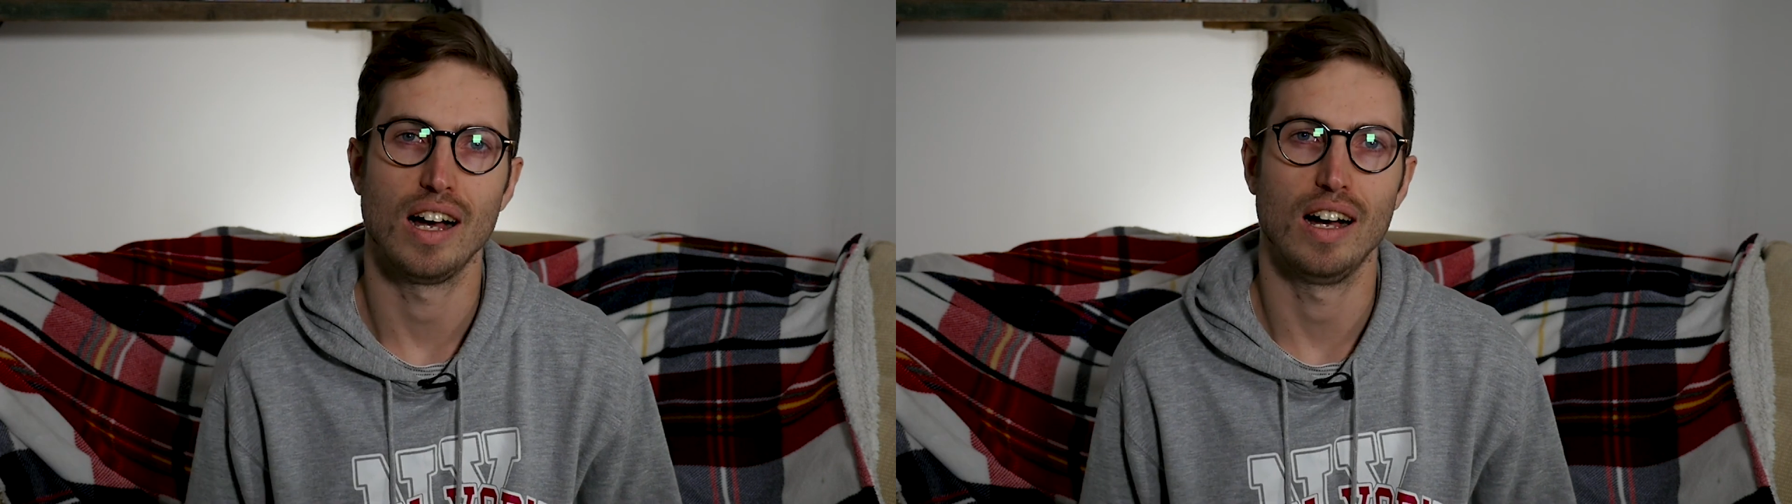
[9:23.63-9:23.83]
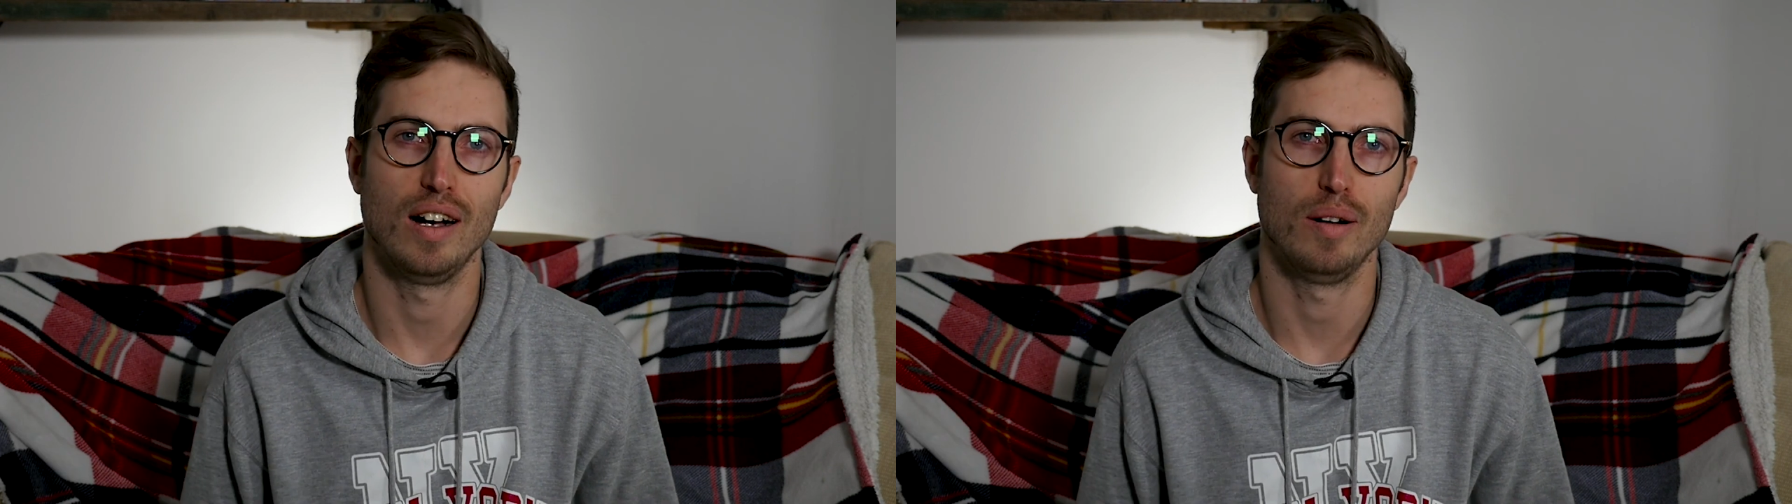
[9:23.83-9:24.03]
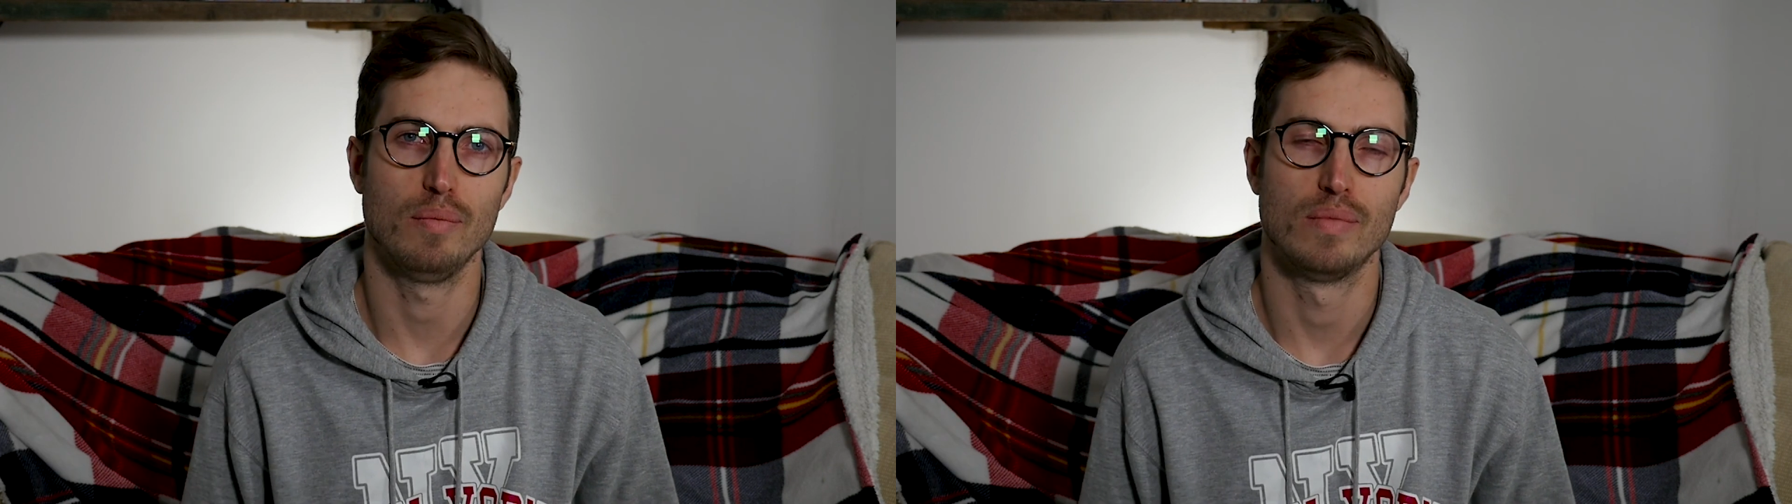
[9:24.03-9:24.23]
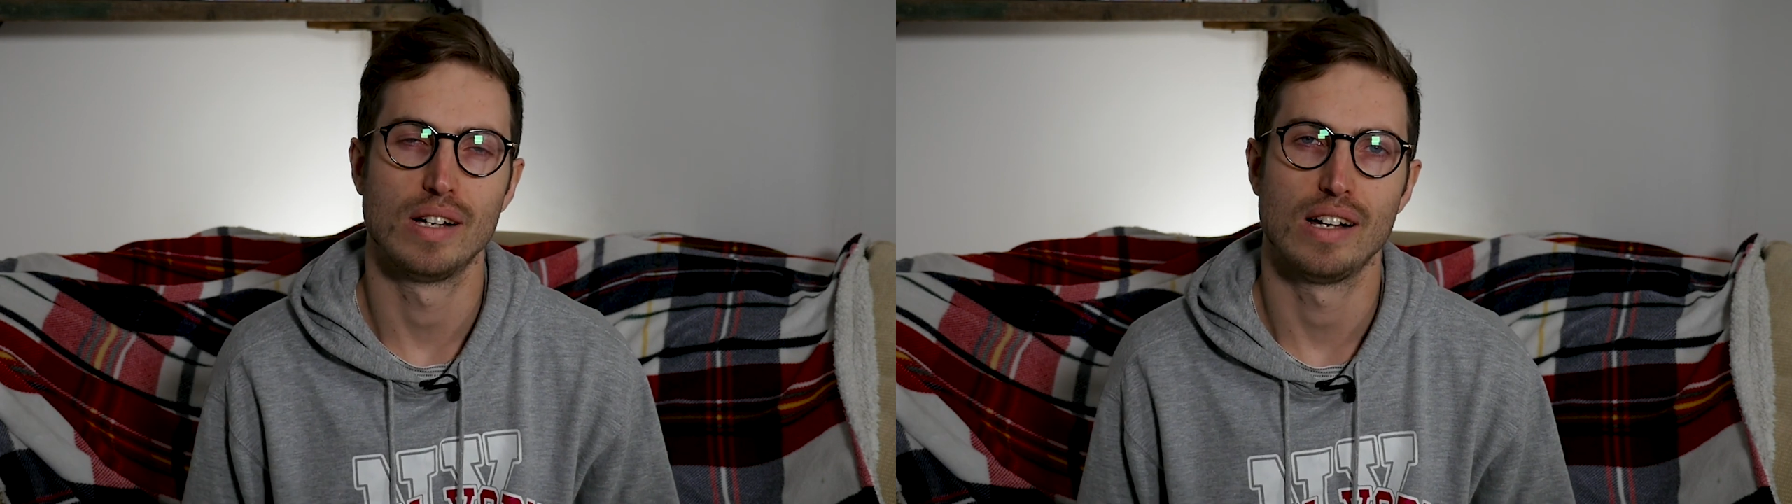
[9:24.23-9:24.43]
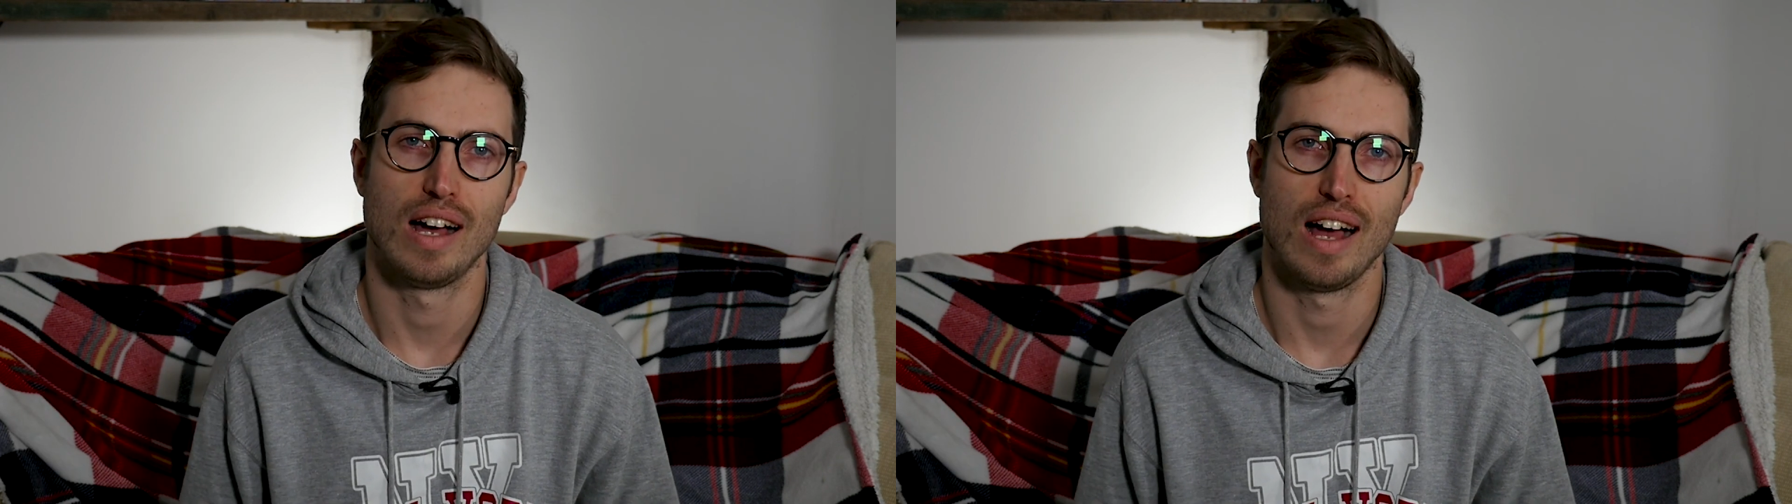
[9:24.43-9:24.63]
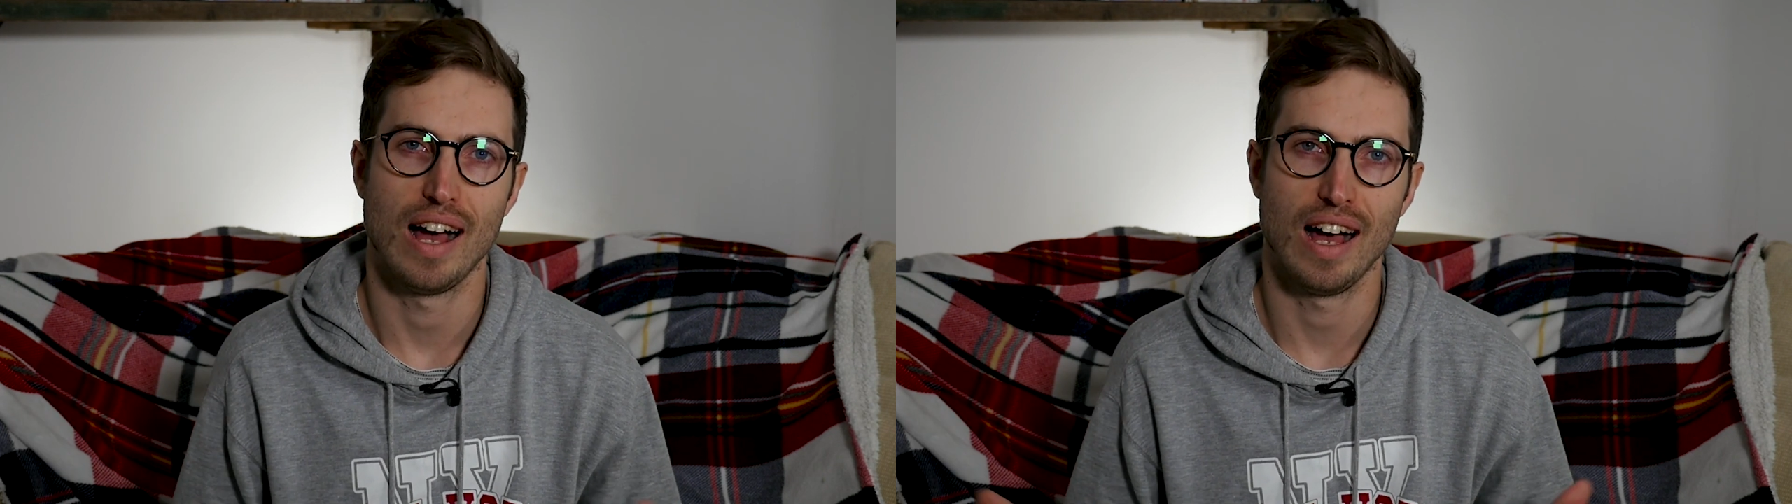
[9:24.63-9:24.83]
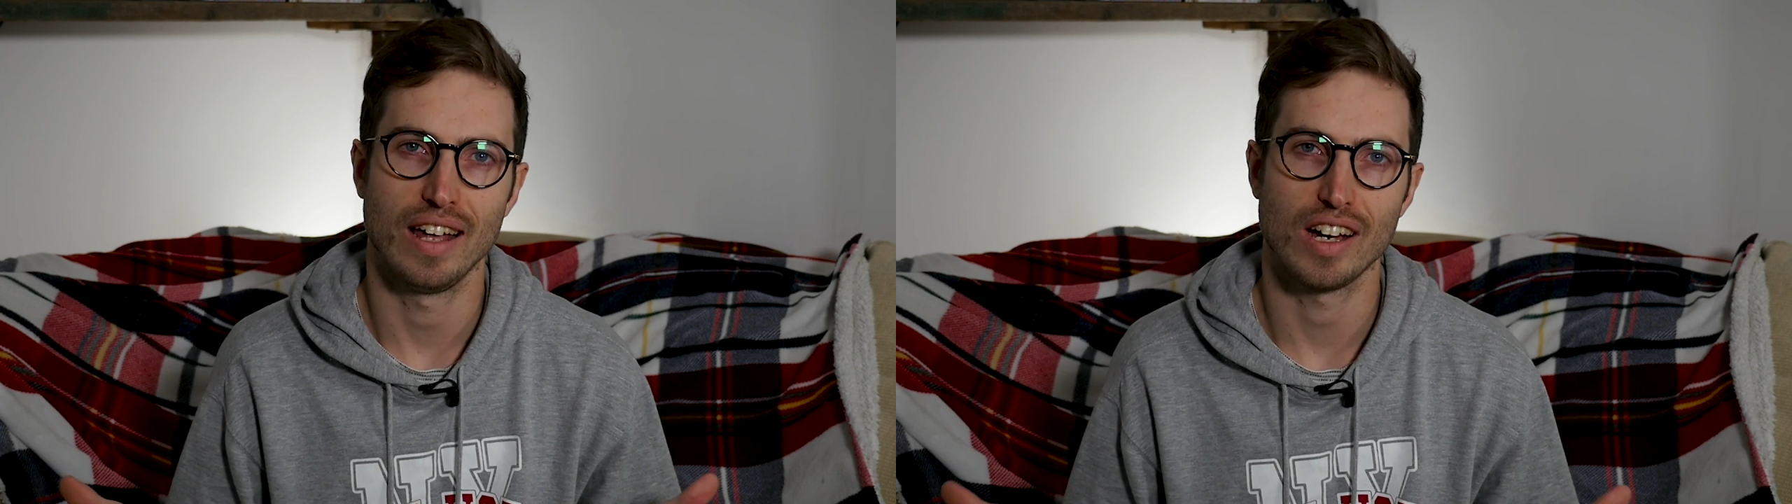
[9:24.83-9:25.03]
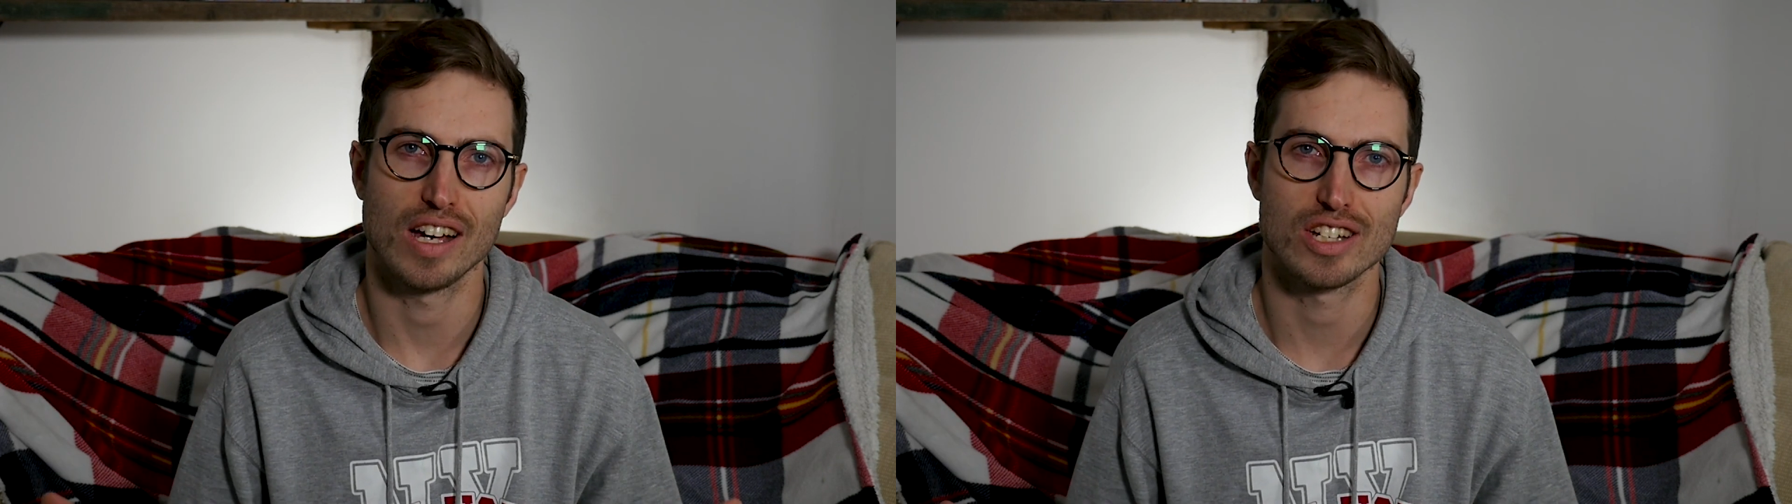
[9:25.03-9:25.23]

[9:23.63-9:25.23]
And I